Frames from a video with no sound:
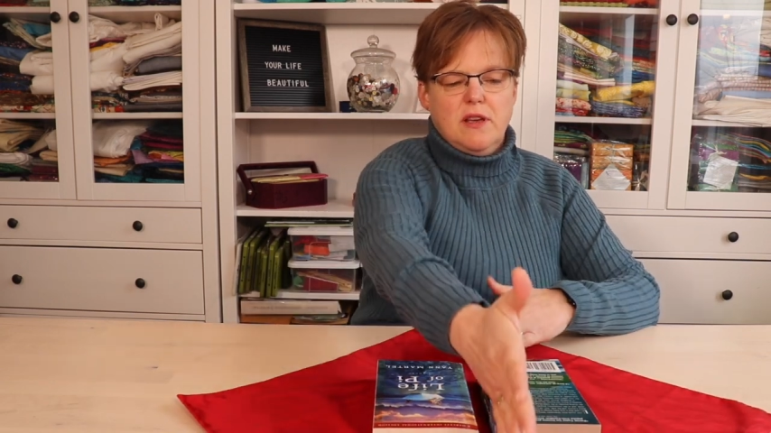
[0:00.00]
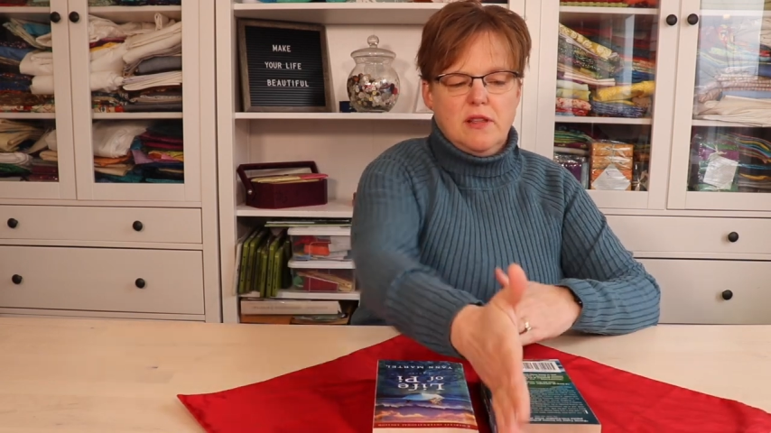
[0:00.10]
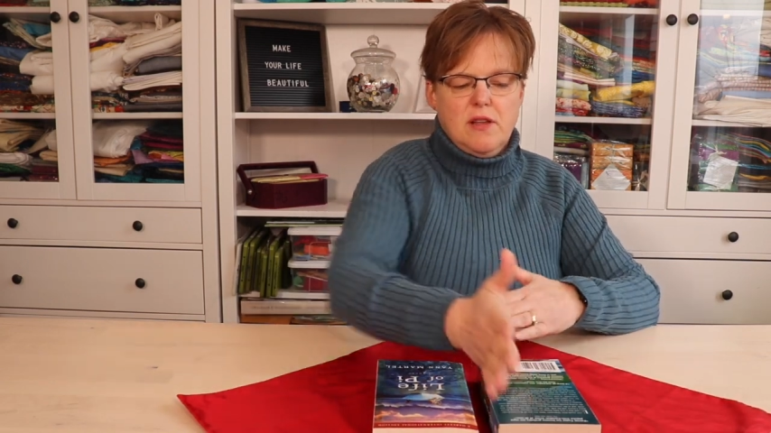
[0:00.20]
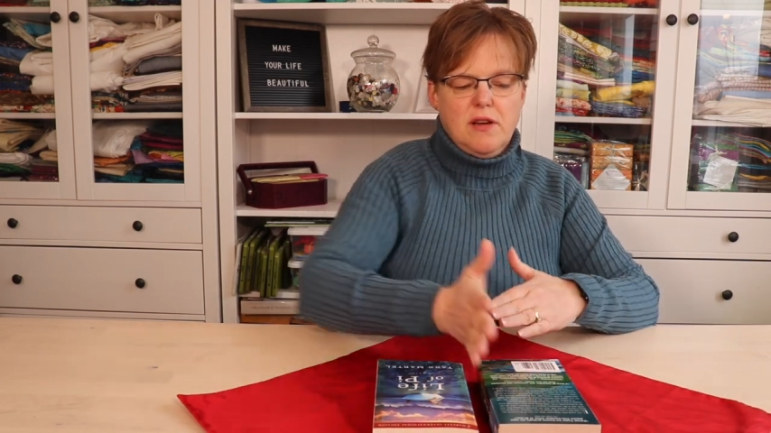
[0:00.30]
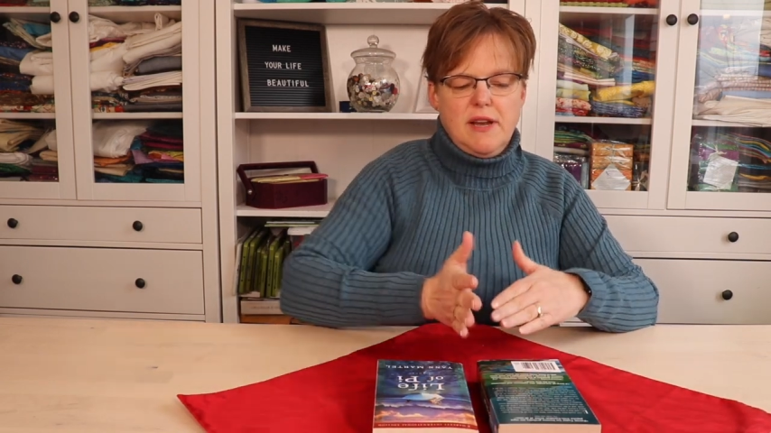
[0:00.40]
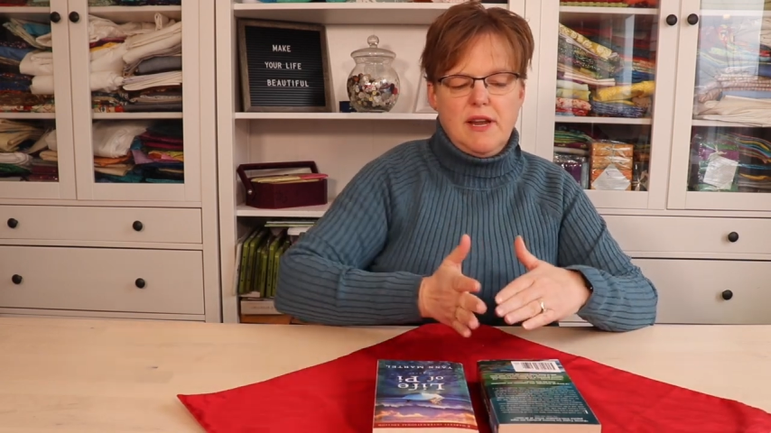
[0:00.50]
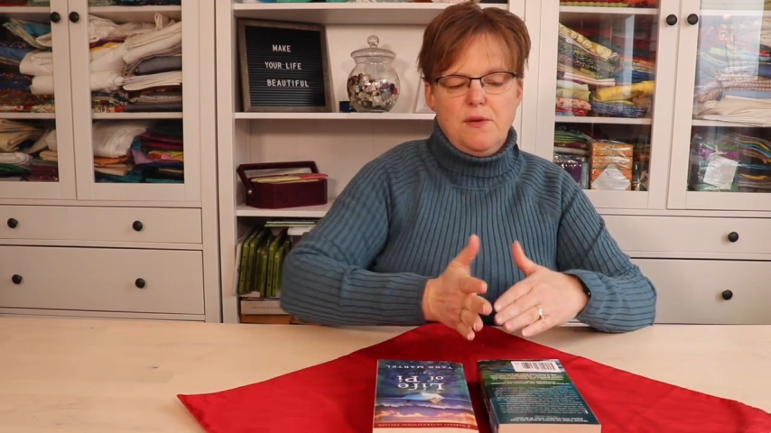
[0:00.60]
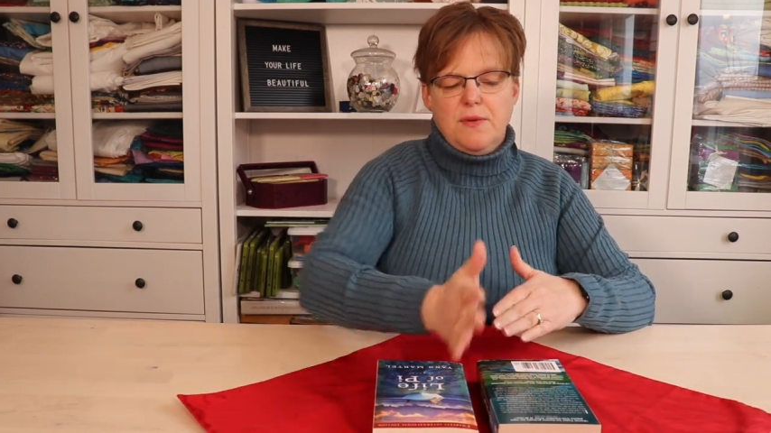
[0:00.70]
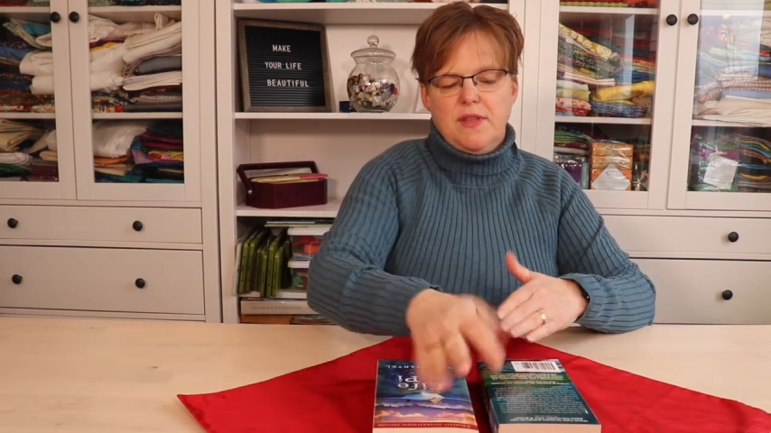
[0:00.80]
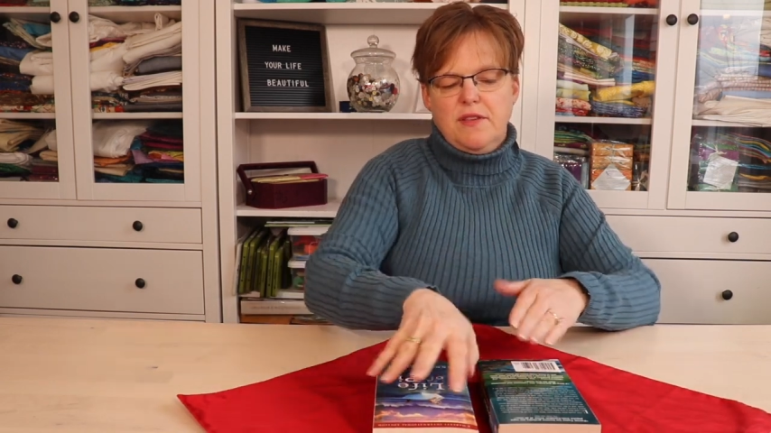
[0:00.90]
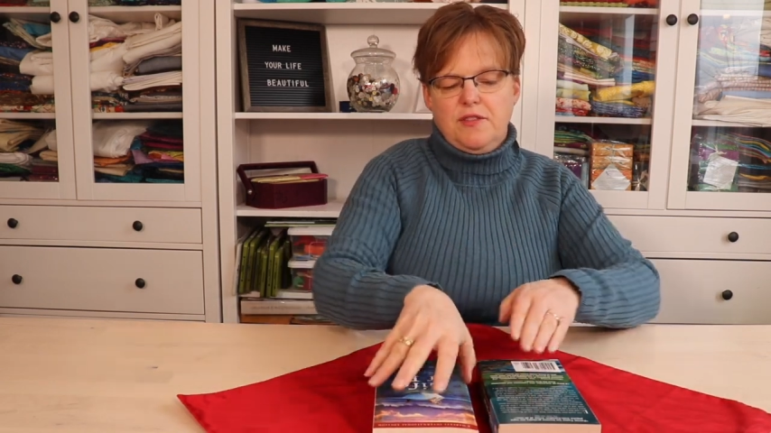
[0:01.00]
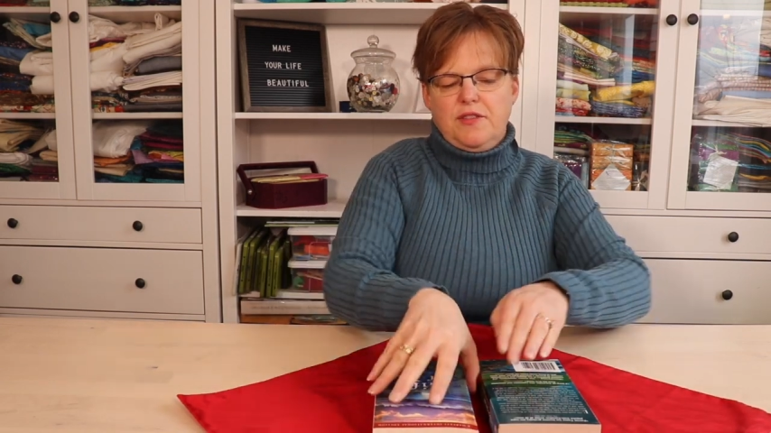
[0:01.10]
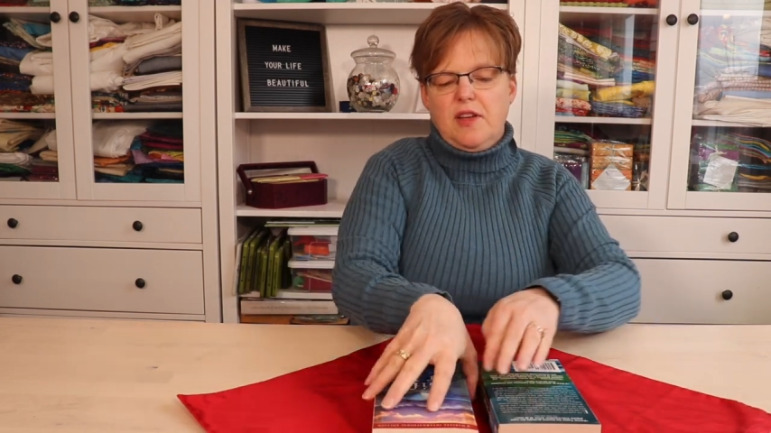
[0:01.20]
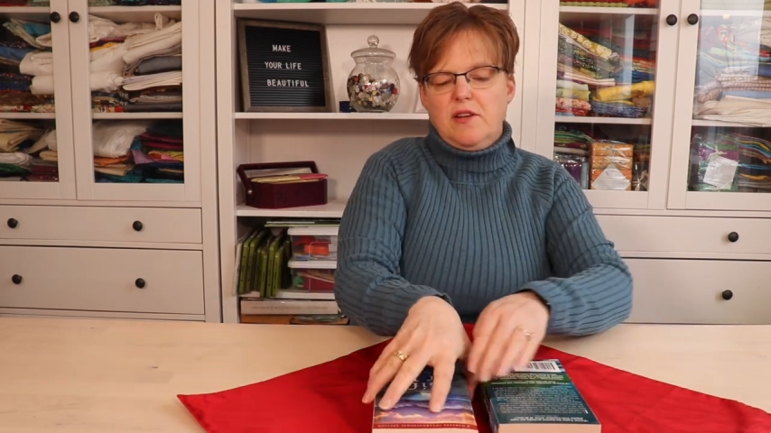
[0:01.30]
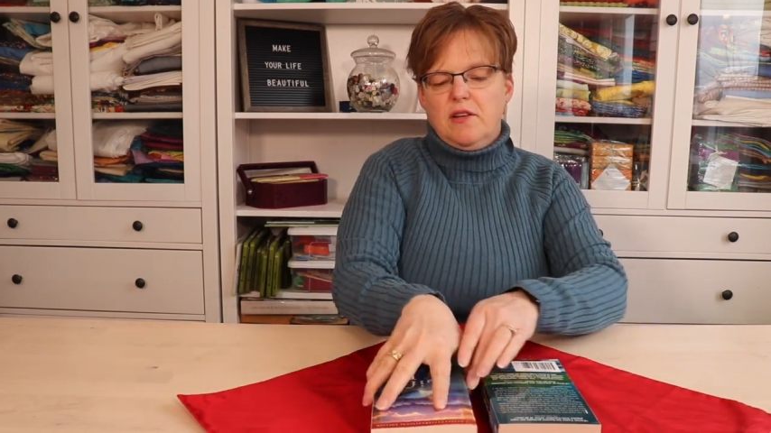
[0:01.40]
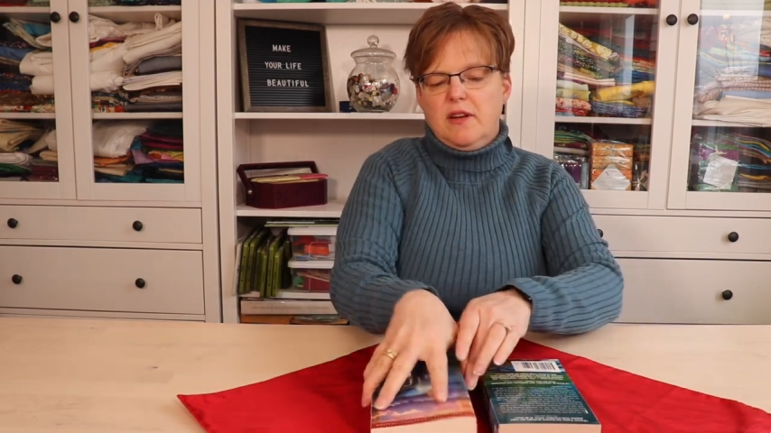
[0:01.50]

aligning with the center